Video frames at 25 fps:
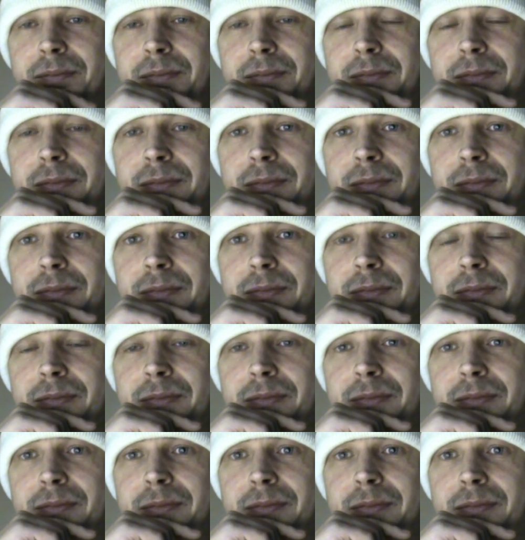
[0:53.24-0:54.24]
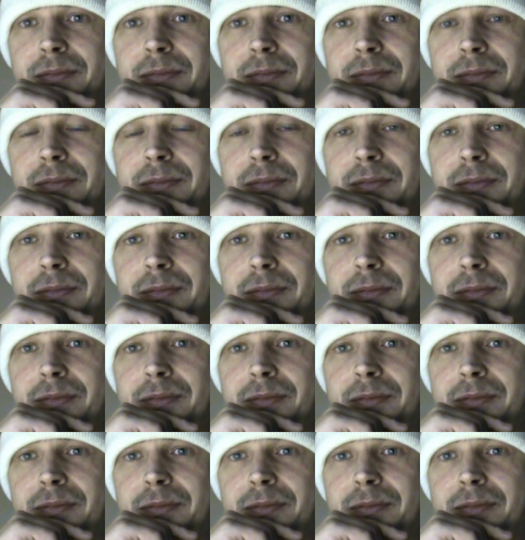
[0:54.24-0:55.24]

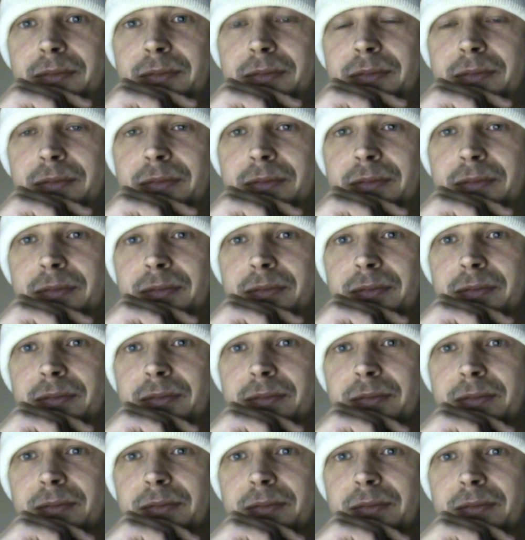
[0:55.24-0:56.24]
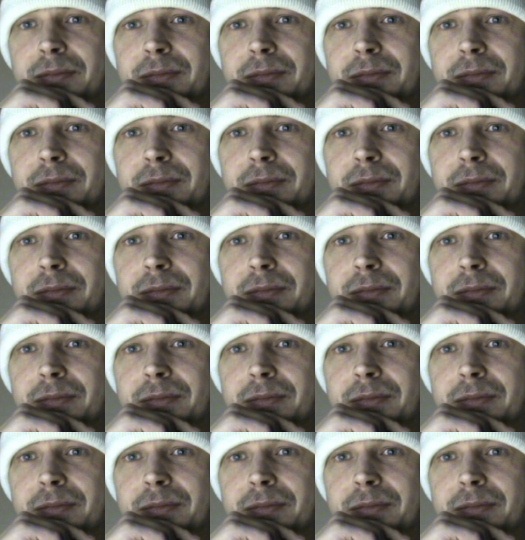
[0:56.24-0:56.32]
[no speech]